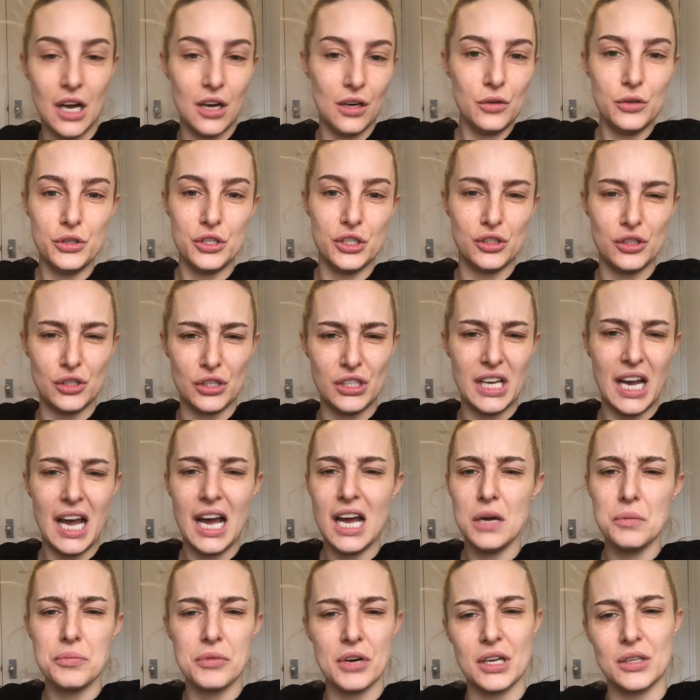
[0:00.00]
oh, you do your
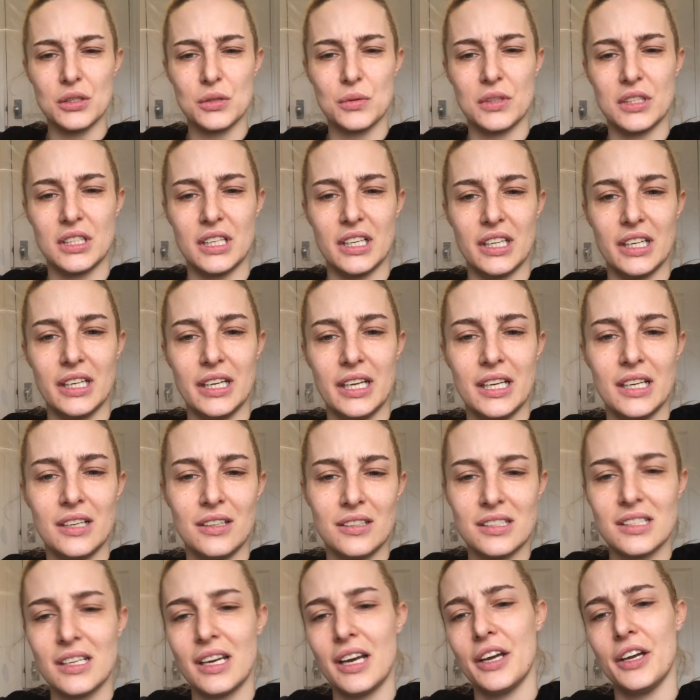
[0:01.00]
eyebrows with it? And I
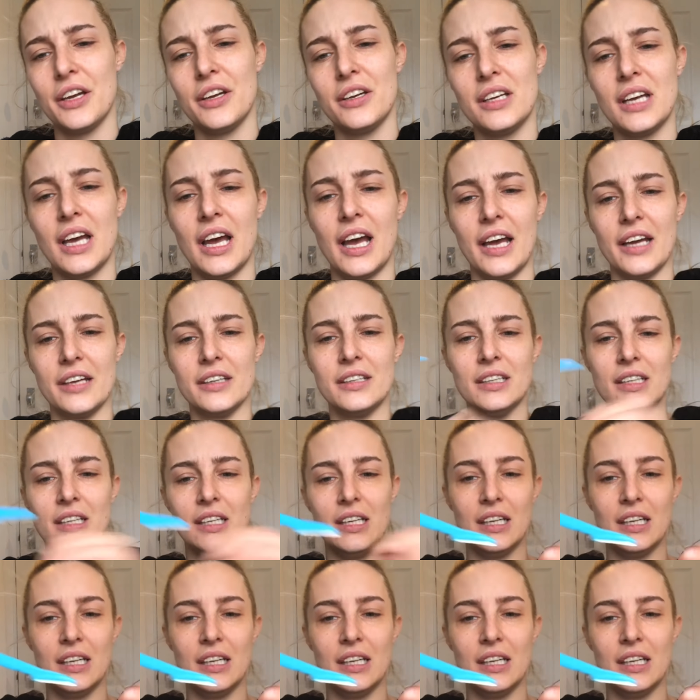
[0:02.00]
was like, okay.